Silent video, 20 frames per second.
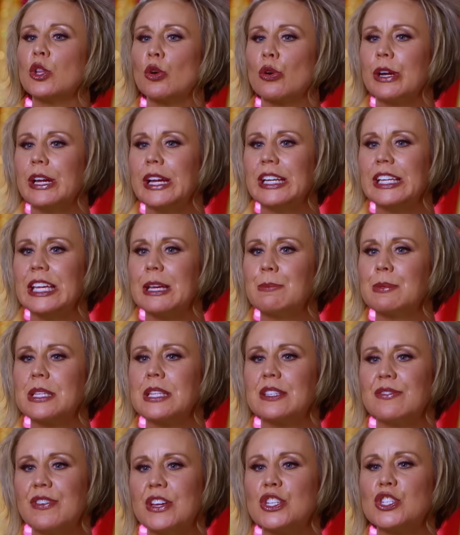Laurieann
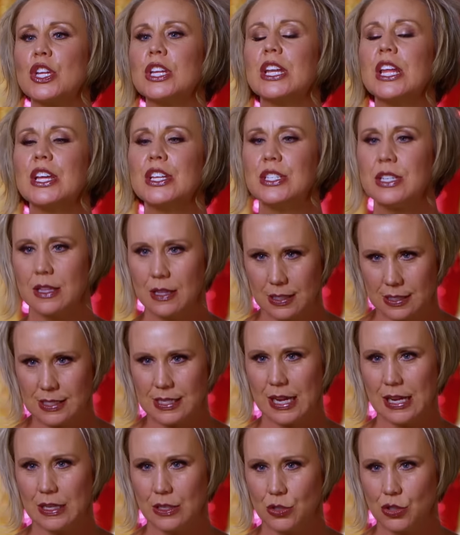Gibson's vision to the
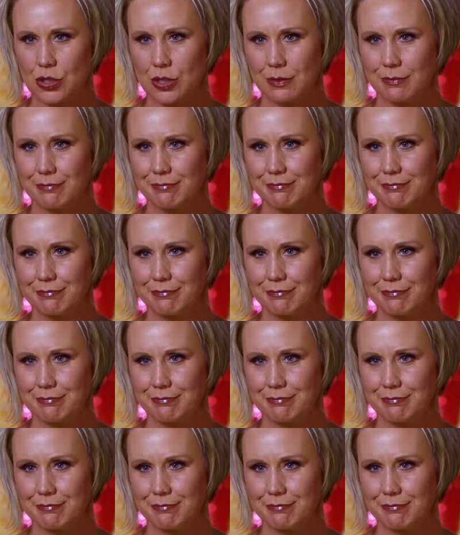stage.